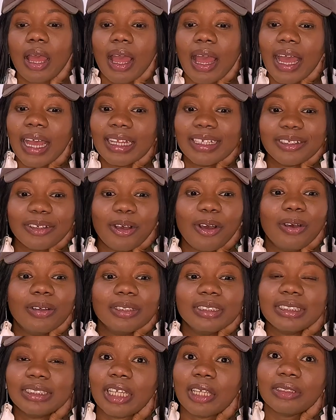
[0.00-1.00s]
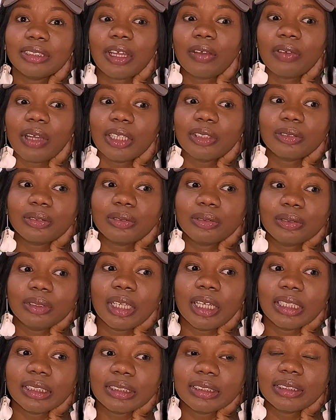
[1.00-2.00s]
And all the times I've had to do
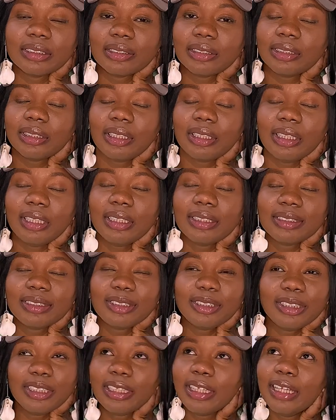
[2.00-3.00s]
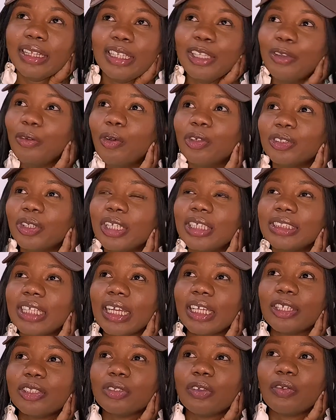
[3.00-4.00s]
that, it, it was always
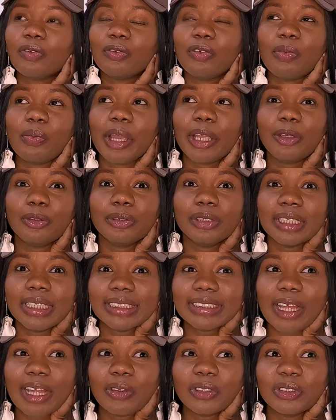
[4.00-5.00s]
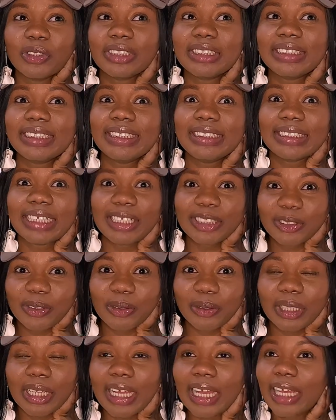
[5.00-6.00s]
that case of, oh my goodness, I was just in a tight
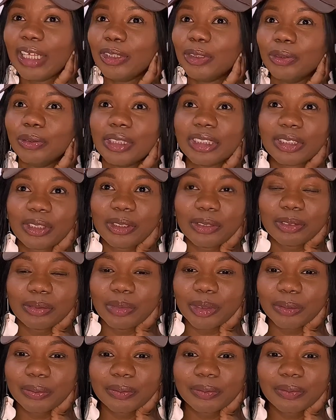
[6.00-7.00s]
corner and you rescued me.